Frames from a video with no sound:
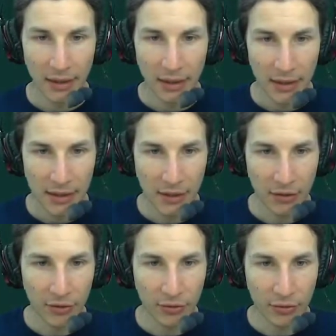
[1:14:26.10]

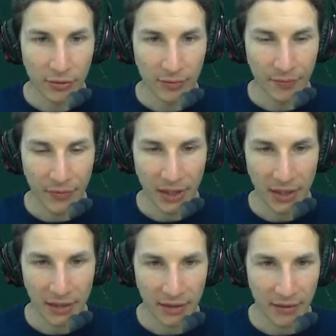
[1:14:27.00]
So
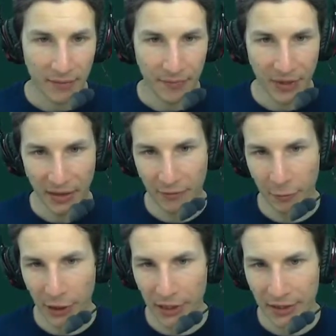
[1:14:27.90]
if
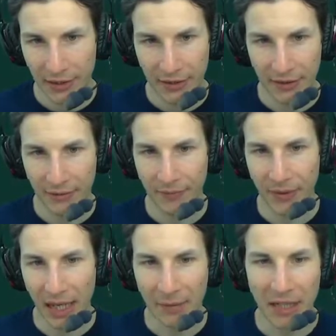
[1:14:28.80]
we'd
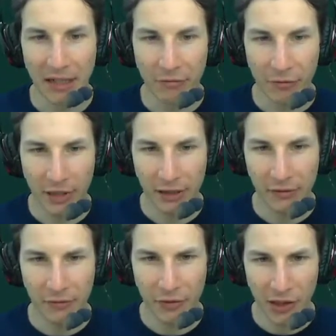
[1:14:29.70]

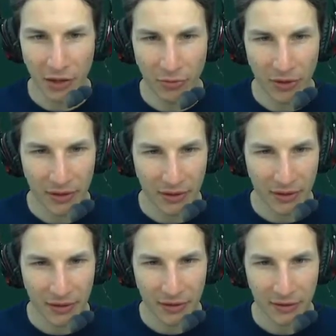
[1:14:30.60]
follow
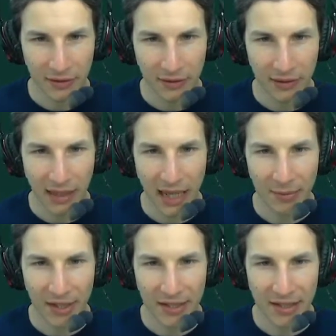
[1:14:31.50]
the
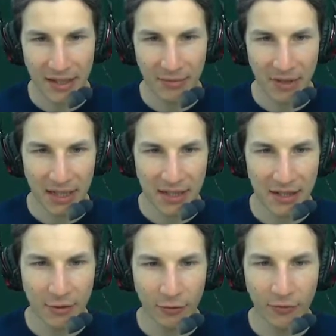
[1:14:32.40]
naming scheme that's
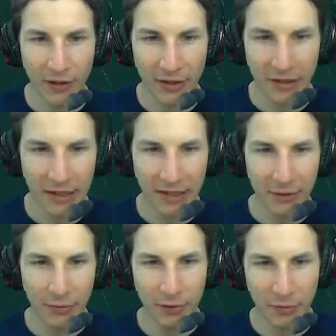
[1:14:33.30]
so far in here,
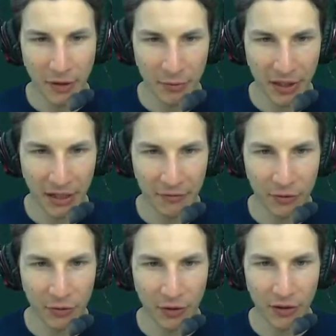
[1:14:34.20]
we'd probably have to
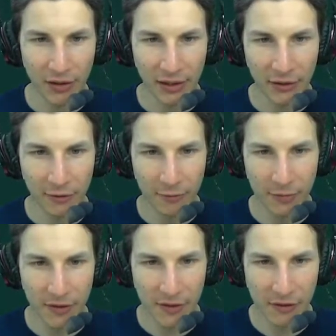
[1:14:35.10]
call it
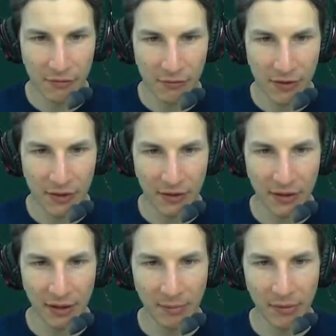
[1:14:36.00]
openSUSE
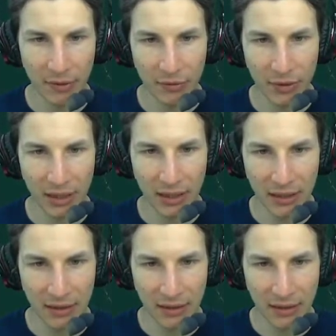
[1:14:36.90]
Tumbleweed